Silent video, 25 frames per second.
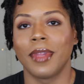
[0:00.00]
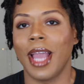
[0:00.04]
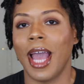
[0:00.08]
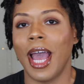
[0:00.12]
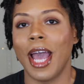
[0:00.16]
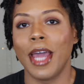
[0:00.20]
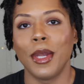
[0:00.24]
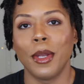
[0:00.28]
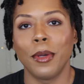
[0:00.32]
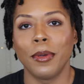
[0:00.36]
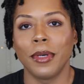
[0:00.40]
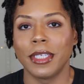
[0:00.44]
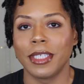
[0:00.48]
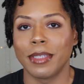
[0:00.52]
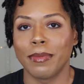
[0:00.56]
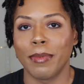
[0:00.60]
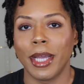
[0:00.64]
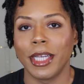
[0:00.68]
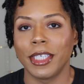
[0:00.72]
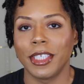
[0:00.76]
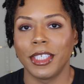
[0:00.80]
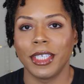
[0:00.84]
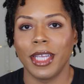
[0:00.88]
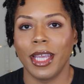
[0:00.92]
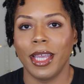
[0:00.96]
I know this
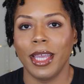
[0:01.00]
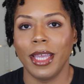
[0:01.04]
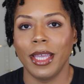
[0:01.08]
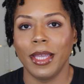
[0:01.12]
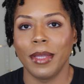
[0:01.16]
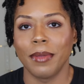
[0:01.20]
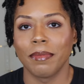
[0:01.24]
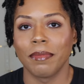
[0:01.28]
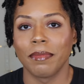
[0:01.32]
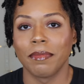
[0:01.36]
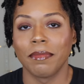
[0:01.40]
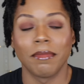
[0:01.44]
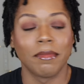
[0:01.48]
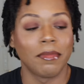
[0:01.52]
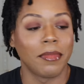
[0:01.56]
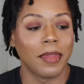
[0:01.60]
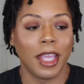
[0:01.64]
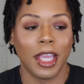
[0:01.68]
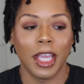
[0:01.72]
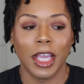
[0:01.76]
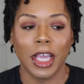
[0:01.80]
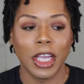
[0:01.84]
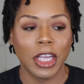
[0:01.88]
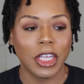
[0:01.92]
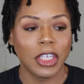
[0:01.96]
my shade.
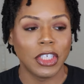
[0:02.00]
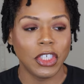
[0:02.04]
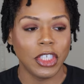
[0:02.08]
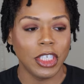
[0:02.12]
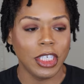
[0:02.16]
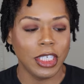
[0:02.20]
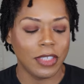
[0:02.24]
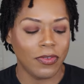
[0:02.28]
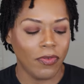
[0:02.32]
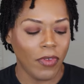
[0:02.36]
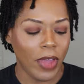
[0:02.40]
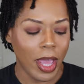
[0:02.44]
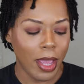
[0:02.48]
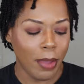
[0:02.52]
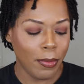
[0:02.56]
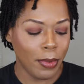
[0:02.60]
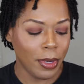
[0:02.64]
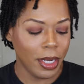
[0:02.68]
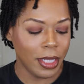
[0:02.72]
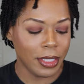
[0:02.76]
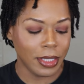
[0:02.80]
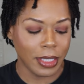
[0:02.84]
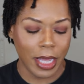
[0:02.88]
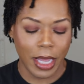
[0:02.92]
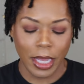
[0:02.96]
She's
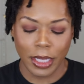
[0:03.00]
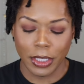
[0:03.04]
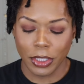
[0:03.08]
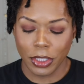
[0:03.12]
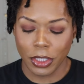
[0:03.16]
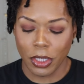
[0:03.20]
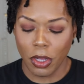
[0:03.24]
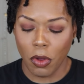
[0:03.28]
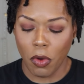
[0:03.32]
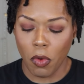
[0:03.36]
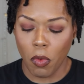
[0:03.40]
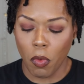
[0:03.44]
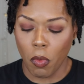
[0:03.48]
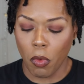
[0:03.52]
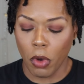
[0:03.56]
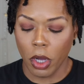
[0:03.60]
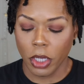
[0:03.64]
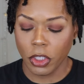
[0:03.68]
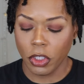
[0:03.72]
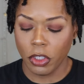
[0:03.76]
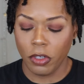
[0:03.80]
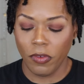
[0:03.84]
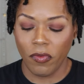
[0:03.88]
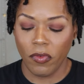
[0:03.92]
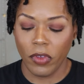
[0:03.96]
fabulous. And so
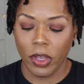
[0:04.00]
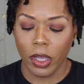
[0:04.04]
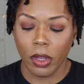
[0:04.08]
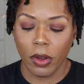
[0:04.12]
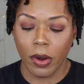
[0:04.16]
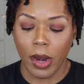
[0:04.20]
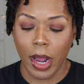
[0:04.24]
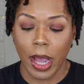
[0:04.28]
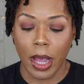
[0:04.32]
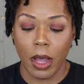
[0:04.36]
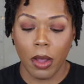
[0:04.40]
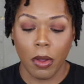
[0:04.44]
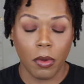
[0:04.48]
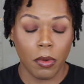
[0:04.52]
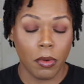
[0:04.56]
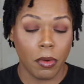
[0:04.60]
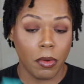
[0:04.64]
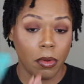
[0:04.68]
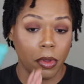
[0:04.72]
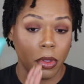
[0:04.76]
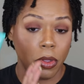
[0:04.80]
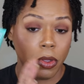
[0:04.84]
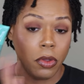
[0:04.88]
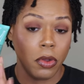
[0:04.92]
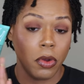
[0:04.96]
once you figure
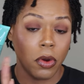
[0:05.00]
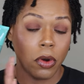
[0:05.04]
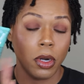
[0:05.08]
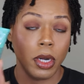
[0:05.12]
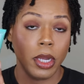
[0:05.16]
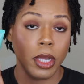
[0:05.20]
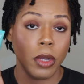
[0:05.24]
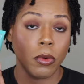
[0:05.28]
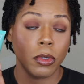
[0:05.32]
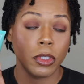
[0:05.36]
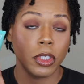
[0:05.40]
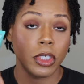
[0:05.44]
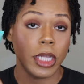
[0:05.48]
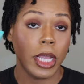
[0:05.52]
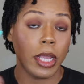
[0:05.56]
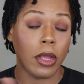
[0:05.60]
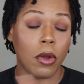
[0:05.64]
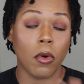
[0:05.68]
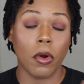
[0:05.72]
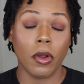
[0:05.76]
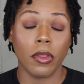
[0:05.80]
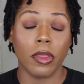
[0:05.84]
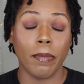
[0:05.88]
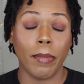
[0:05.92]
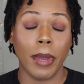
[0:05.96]
out your liquid
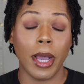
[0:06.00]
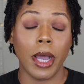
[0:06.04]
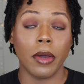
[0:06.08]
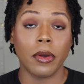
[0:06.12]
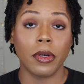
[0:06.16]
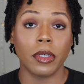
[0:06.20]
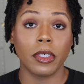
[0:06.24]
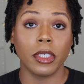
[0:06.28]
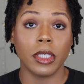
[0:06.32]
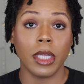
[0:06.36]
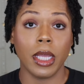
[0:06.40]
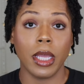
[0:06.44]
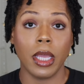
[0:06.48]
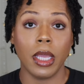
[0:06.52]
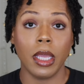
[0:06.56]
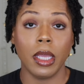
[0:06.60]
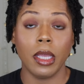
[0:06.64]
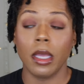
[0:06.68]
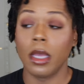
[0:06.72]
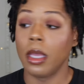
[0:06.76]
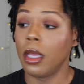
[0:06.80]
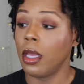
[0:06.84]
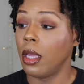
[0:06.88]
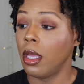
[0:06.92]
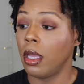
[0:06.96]
shade or the powder
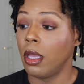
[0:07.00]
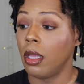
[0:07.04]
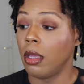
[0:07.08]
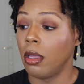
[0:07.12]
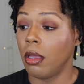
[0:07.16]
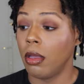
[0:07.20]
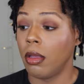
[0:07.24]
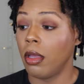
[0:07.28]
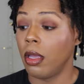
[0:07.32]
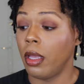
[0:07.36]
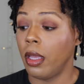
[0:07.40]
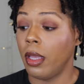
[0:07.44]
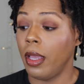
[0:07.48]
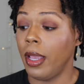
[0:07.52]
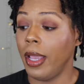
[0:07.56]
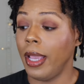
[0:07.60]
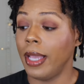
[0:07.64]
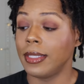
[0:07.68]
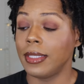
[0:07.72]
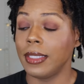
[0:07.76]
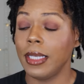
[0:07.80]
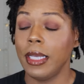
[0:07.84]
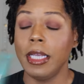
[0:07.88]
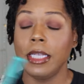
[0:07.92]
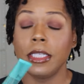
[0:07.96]
shade,
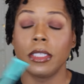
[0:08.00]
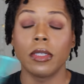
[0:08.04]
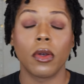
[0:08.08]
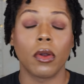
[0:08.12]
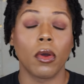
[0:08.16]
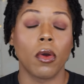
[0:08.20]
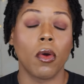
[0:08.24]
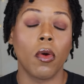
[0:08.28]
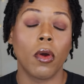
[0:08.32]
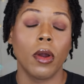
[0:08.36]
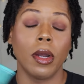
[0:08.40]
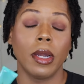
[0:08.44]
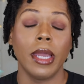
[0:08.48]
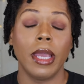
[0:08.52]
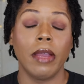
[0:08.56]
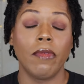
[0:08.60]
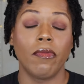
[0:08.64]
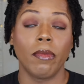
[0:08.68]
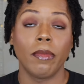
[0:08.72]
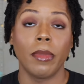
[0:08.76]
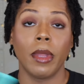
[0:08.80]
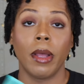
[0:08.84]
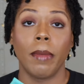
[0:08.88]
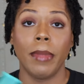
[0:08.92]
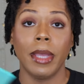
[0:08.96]
it's easier to correlate
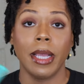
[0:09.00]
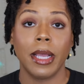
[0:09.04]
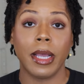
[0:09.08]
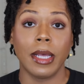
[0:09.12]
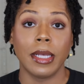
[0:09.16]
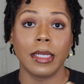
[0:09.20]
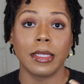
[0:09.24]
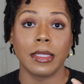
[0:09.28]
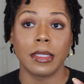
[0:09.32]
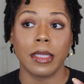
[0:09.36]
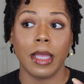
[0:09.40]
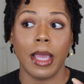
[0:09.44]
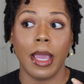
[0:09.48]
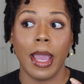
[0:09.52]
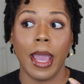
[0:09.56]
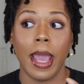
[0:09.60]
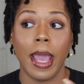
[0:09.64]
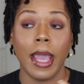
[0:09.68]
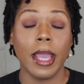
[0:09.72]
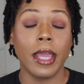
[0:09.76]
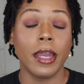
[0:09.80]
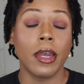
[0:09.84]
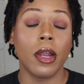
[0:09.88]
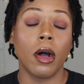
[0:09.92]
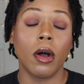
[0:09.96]
from them because
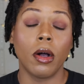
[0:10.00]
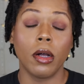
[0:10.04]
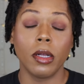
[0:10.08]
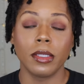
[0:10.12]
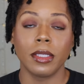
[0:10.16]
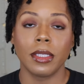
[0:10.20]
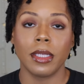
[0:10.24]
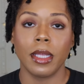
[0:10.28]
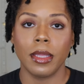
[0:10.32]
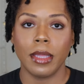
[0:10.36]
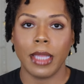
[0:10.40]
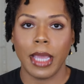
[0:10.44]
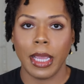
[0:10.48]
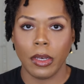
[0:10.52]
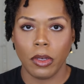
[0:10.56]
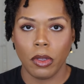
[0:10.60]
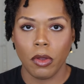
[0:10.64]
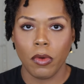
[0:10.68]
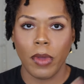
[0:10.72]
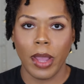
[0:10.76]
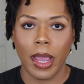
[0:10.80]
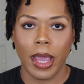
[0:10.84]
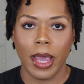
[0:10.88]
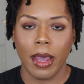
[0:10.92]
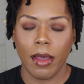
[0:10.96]
in Ulta, they
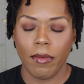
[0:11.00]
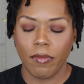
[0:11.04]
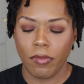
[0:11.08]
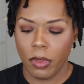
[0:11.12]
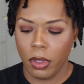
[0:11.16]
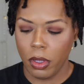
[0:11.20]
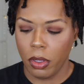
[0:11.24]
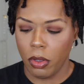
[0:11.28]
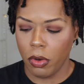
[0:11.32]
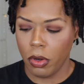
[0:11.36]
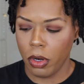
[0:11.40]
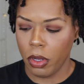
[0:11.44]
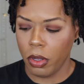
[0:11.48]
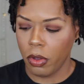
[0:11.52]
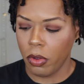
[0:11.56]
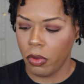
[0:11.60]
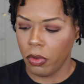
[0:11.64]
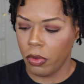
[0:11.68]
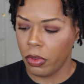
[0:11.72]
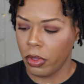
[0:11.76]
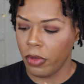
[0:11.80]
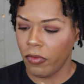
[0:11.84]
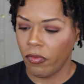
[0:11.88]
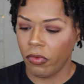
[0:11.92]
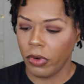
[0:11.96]
do have the, you
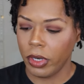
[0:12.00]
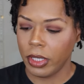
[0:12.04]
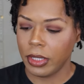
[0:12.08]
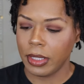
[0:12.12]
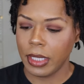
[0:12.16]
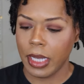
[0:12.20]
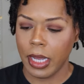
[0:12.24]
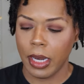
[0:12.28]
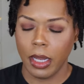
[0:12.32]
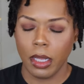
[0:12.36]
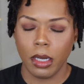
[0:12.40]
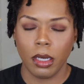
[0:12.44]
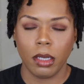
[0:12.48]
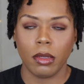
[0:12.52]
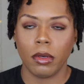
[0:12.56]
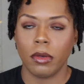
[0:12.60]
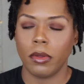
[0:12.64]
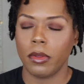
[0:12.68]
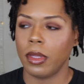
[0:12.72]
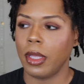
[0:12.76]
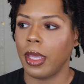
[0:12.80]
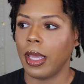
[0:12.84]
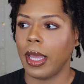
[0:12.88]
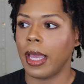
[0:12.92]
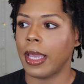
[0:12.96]
know, the freestanding
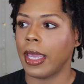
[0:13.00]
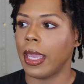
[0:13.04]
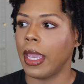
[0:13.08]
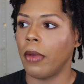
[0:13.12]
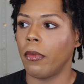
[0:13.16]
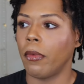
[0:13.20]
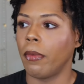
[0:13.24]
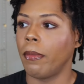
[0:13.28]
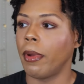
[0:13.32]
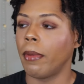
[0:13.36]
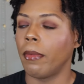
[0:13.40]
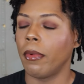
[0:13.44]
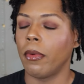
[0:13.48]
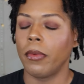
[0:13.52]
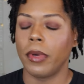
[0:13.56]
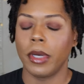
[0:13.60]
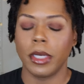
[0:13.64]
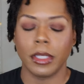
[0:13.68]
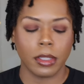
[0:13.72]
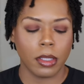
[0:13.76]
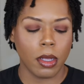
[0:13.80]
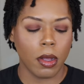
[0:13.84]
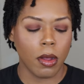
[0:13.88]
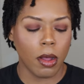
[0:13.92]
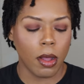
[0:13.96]
little thing. I can't remember
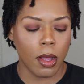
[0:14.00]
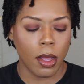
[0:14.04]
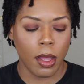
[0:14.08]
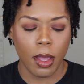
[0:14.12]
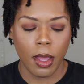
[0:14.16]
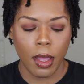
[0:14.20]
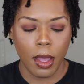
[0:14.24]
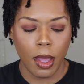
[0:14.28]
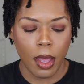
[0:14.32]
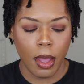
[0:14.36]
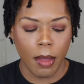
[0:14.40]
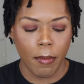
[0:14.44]
what it's called.